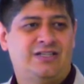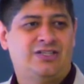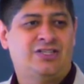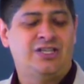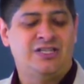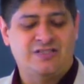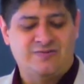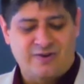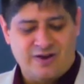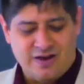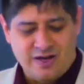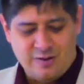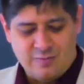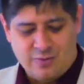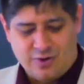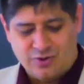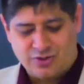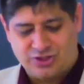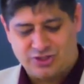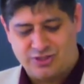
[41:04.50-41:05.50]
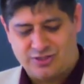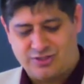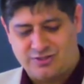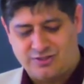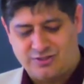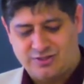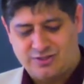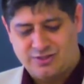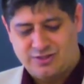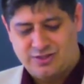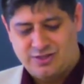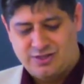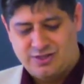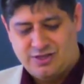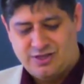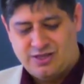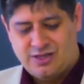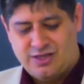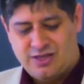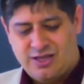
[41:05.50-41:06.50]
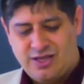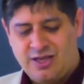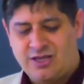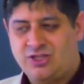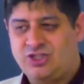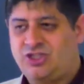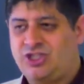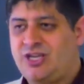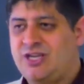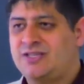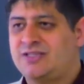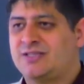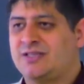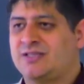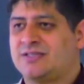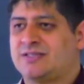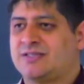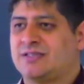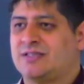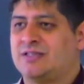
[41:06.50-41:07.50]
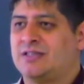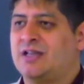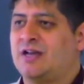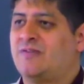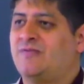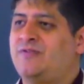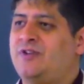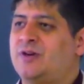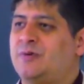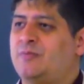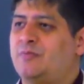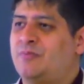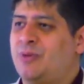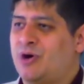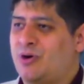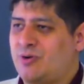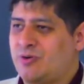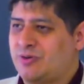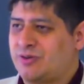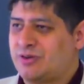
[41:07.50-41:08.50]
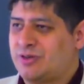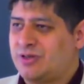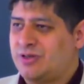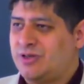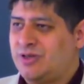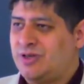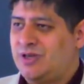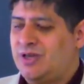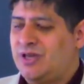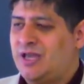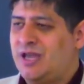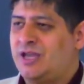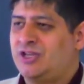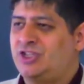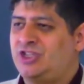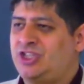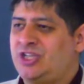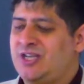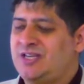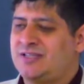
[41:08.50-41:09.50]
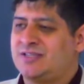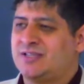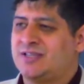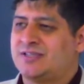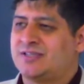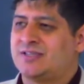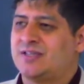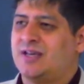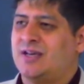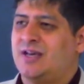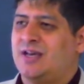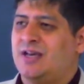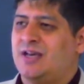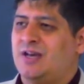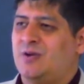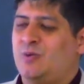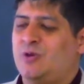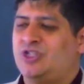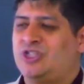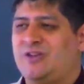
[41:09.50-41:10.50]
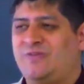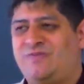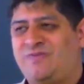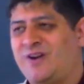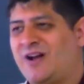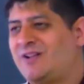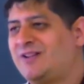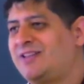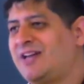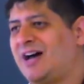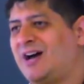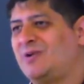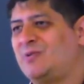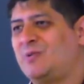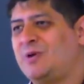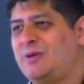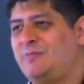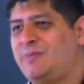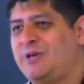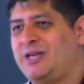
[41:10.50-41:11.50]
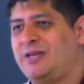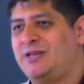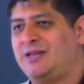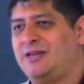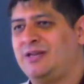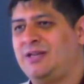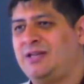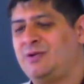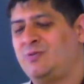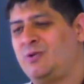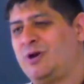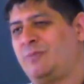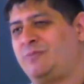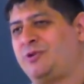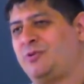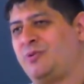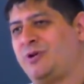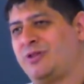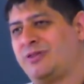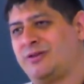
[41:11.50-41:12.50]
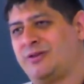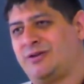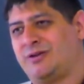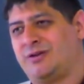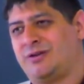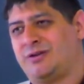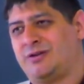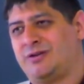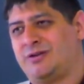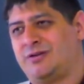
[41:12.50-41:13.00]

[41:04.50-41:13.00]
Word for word: she's very emotional. And Jesus loved them both. And Jesus, when she fell down weeping, he wept with her.